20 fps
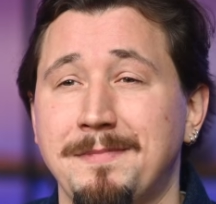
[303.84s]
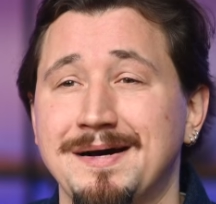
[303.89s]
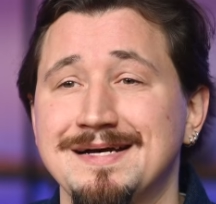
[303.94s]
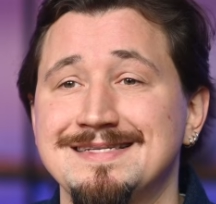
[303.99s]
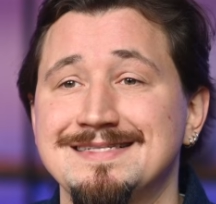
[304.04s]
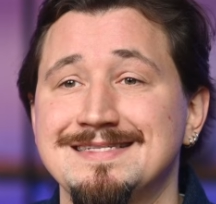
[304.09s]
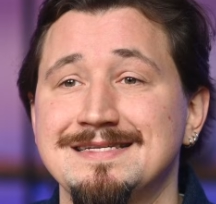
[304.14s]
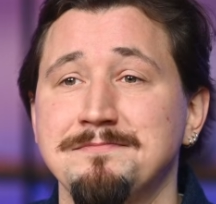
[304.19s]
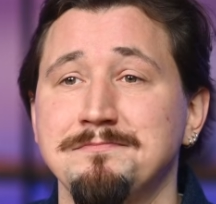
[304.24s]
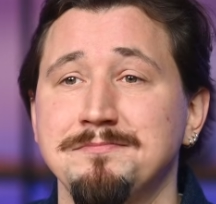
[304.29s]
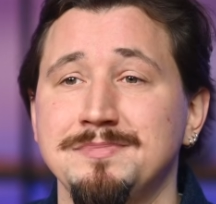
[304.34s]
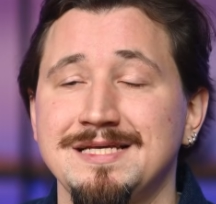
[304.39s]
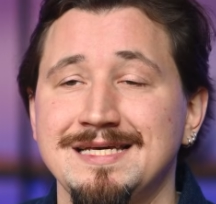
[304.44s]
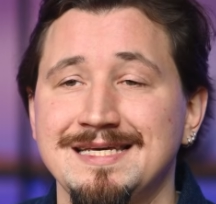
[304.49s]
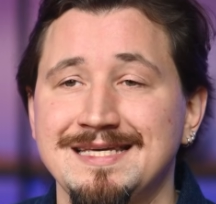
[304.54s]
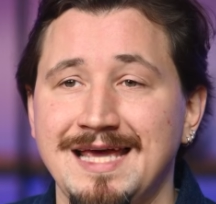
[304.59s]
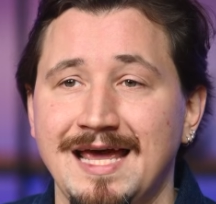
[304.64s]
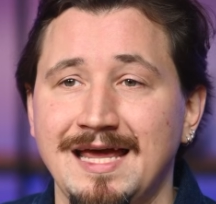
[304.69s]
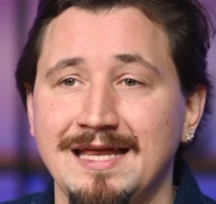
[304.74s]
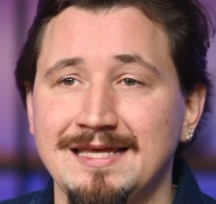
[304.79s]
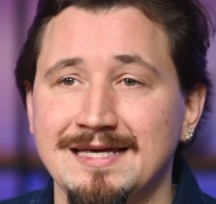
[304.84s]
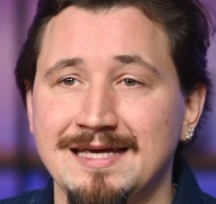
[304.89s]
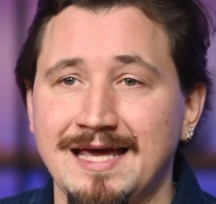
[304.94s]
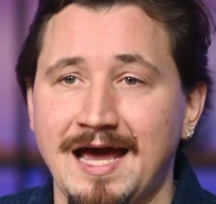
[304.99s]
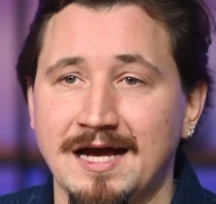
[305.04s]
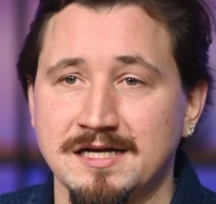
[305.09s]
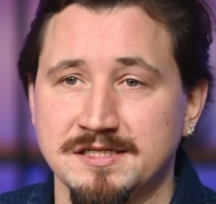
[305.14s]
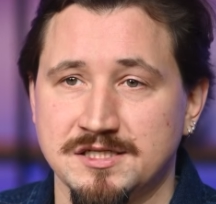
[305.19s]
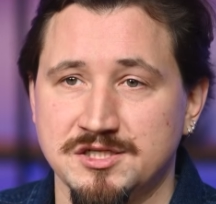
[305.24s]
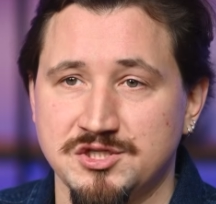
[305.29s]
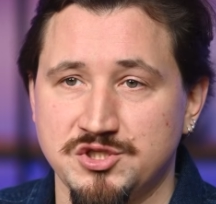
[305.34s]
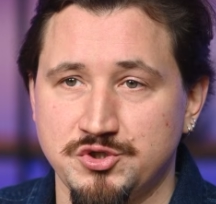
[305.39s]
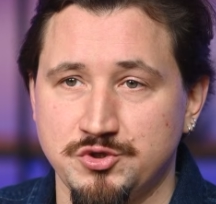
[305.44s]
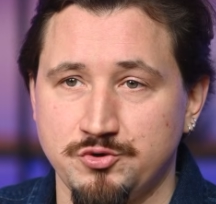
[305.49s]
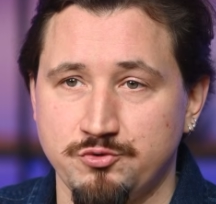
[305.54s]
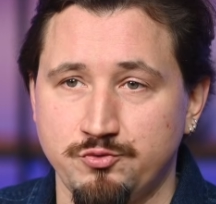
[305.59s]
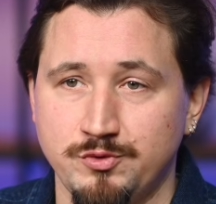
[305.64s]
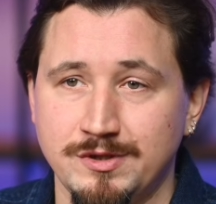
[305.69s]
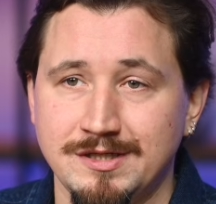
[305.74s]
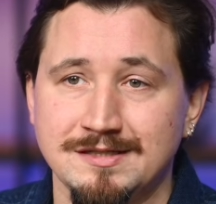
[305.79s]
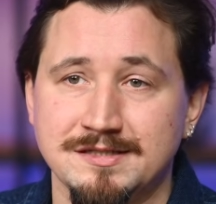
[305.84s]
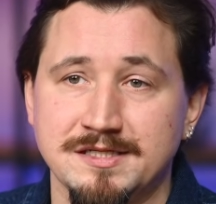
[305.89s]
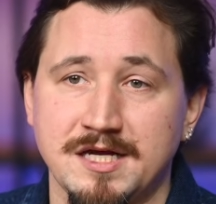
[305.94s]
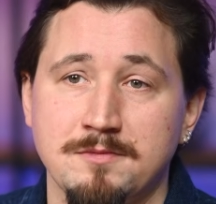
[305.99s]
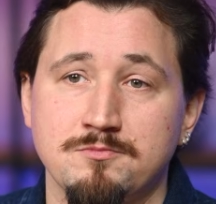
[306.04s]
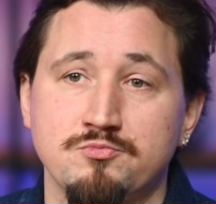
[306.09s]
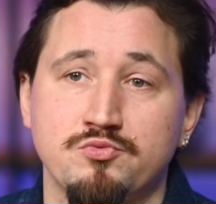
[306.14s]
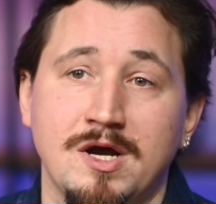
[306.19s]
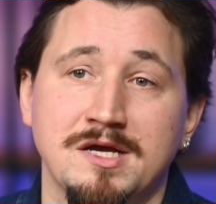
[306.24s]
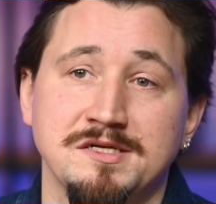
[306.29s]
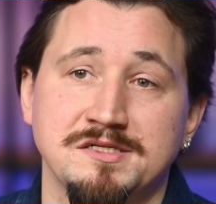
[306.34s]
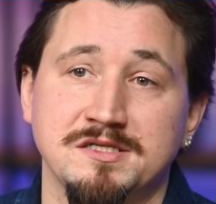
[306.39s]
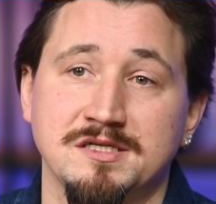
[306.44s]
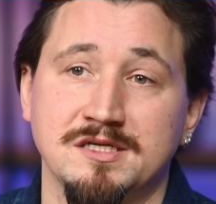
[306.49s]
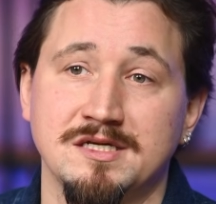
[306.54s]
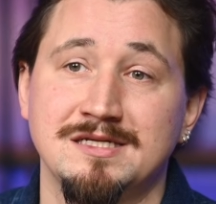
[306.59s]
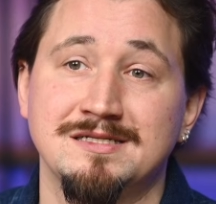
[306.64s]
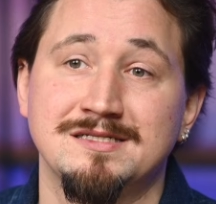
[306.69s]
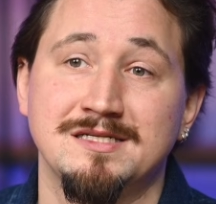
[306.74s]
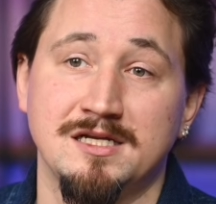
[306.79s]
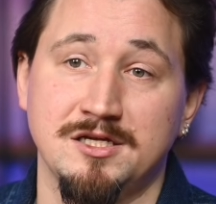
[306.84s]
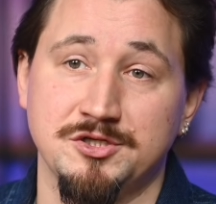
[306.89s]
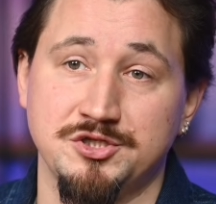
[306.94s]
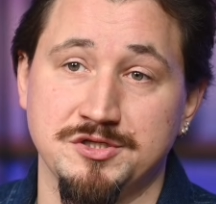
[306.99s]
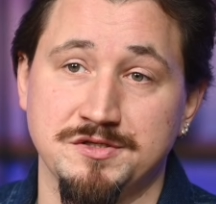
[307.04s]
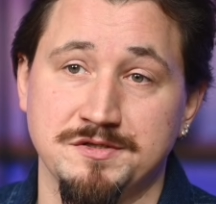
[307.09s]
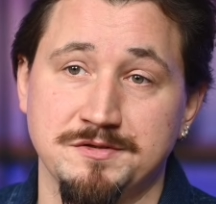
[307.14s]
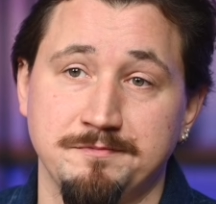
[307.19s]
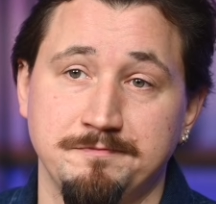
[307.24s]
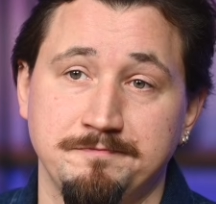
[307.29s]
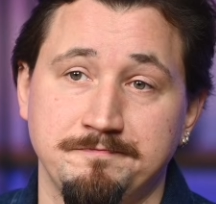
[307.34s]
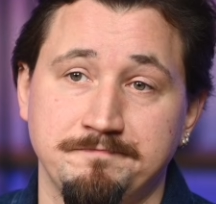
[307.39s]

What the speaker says: by simply gaining access to real-time pricing intelligence.